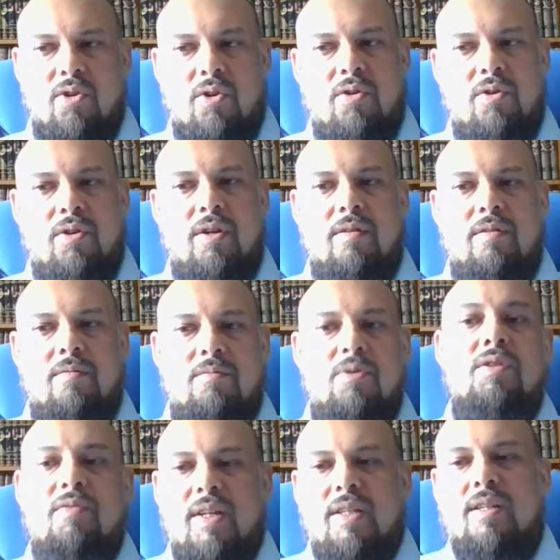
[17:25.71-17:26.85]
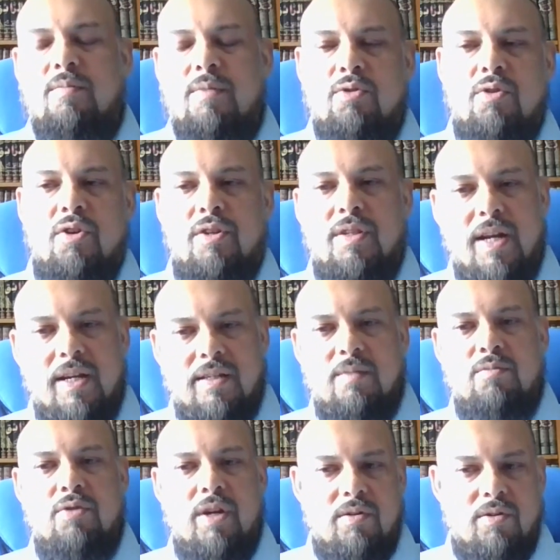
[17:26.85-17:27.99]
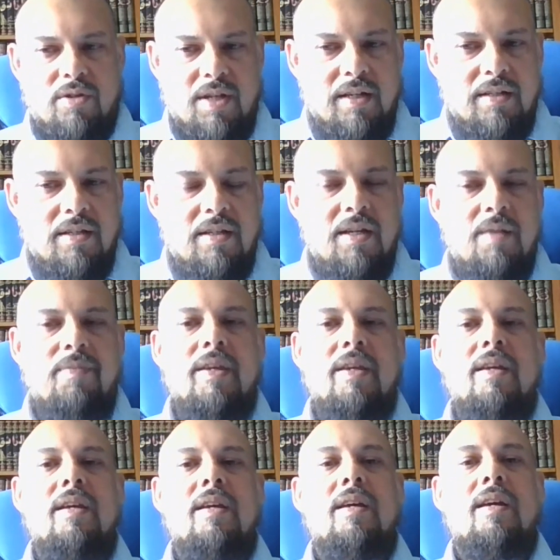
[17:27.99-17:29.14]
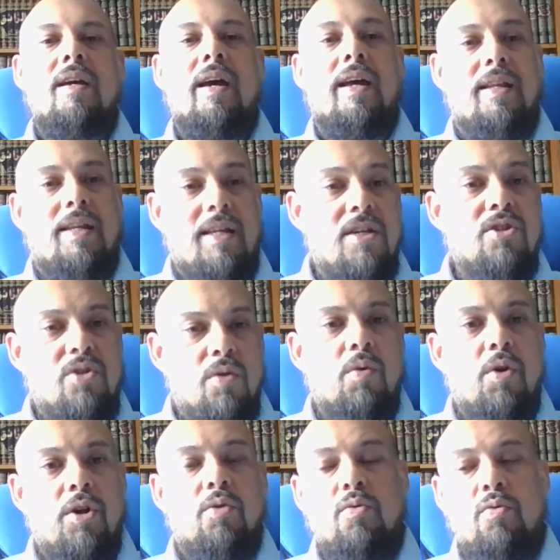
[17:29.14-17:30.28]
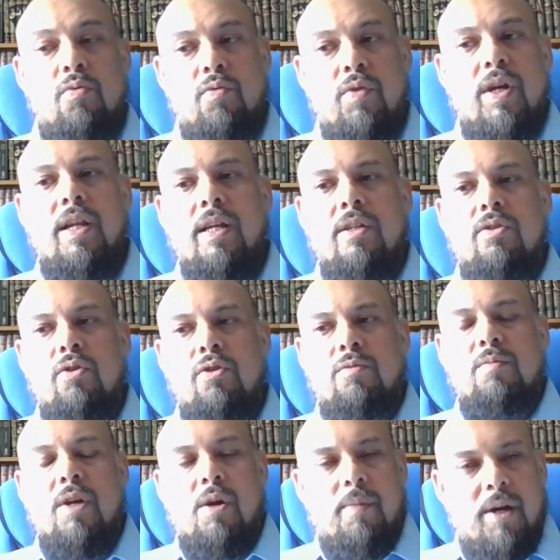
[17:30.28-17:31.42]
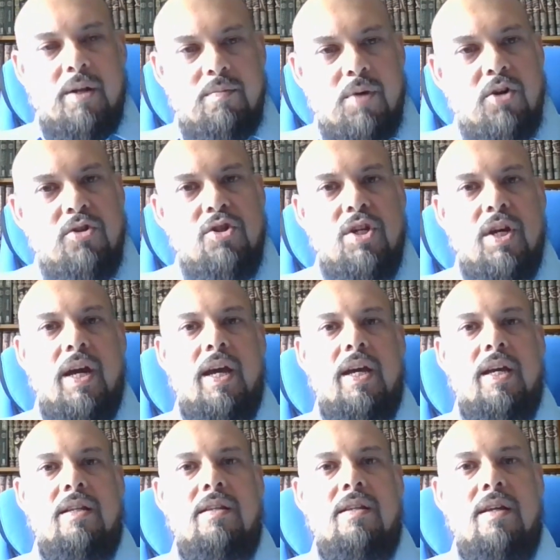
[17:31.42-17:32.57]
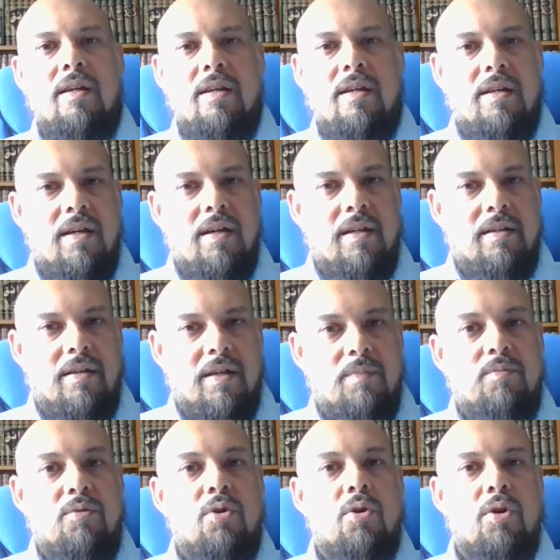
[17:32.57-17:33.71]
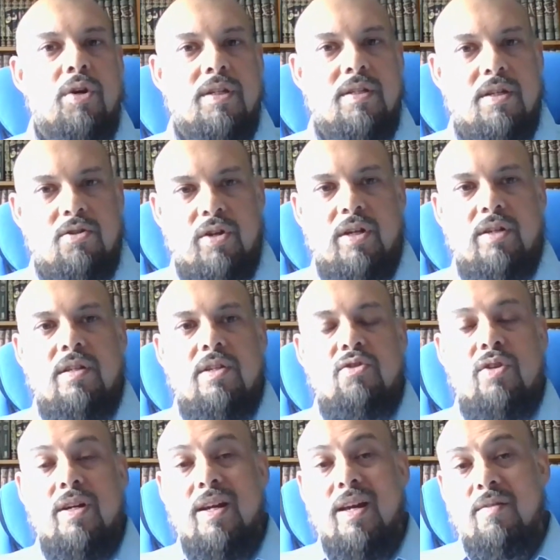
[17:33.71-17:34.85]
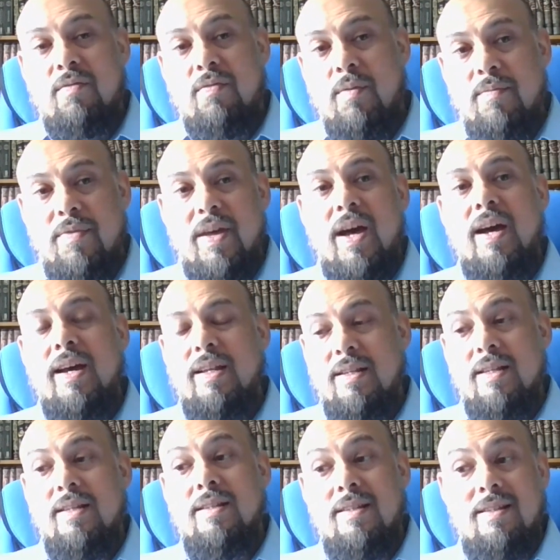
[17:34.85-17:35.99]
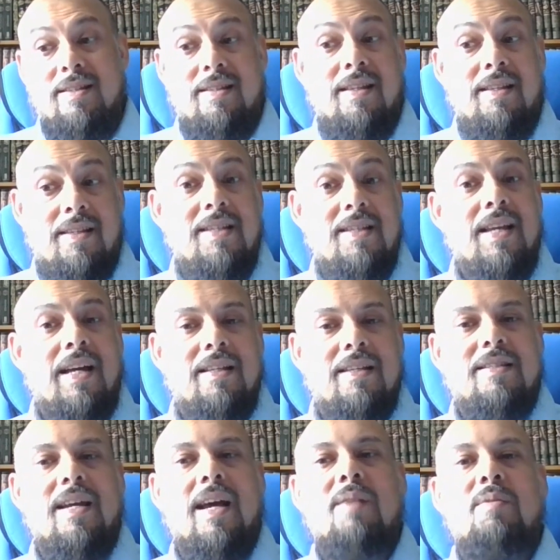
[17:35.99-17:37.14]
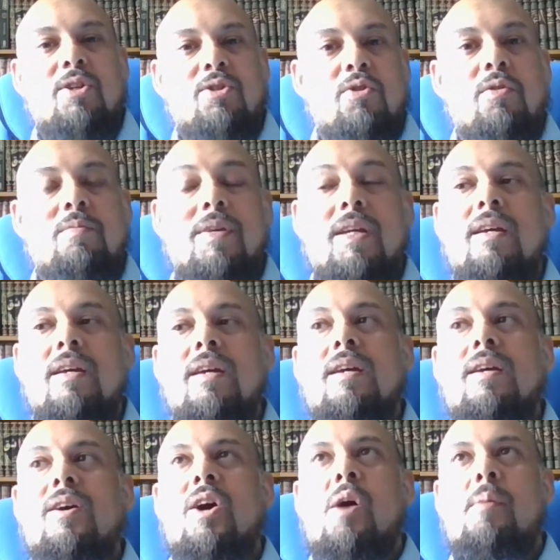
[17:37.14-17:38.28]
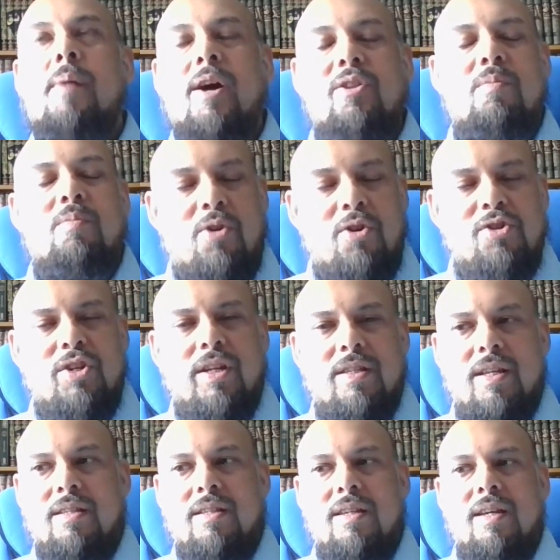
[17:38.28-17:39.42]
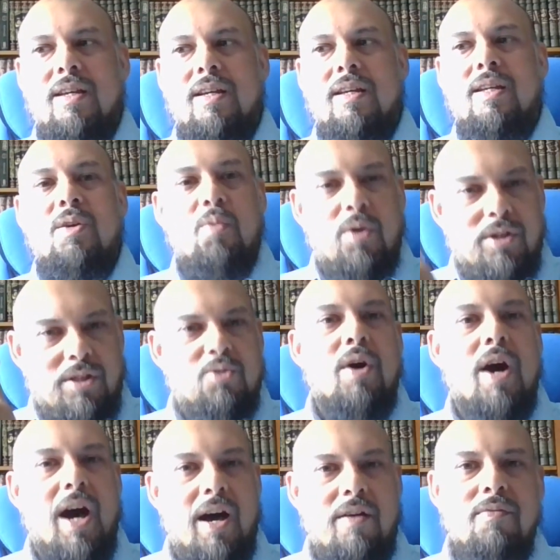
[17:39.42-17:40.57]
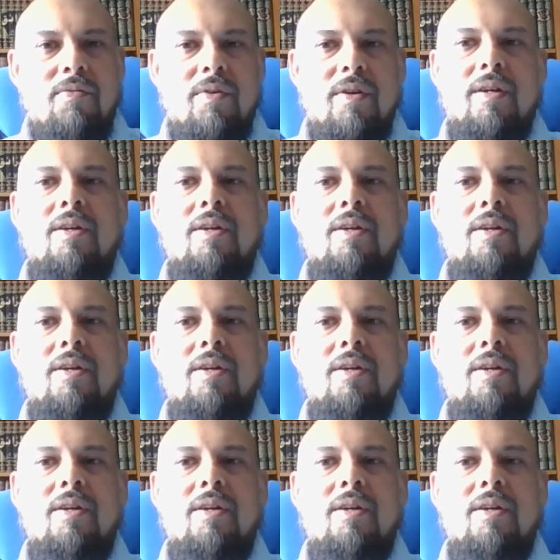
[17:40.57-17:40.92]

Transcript: you know, motivated me to contact him. So I contacted him. And he's the one who really taught me about blockchain and crypto, et cetera, et cetera. And from that, and the, this at the time, he told me about the project that he wanted to have